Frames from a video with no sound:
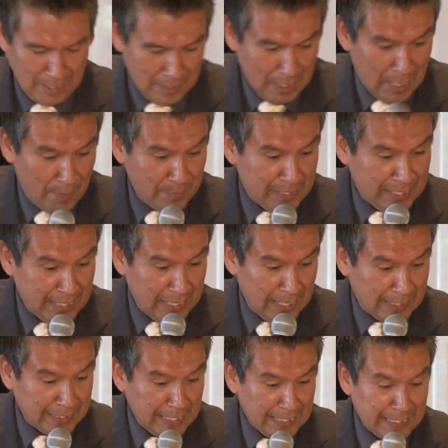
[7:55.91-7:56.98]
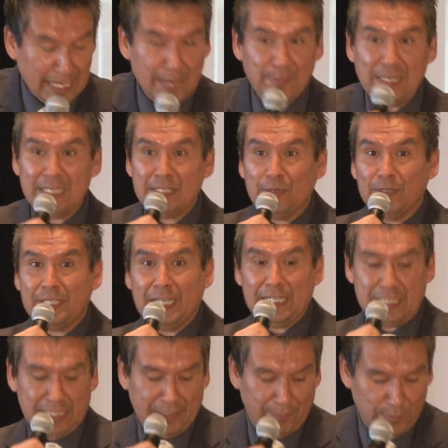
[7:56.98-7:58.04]
Um, the uh, Canadian Diabetes
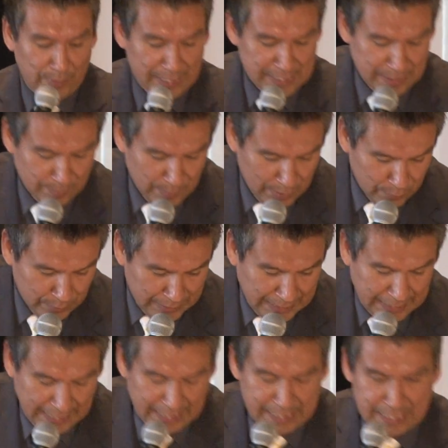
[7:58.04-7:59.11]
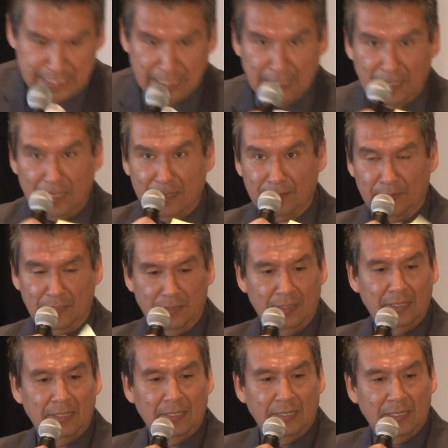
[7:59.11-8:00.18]
Association is giving away some uh, really nice uh, uh,
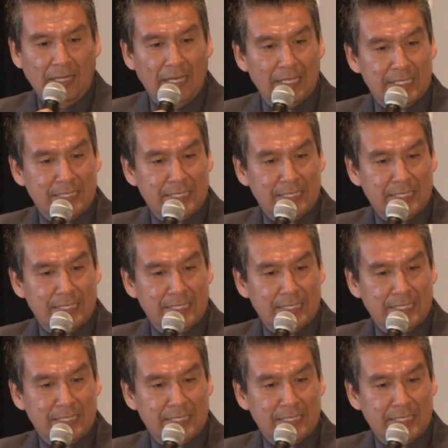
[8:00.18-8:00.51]
uh,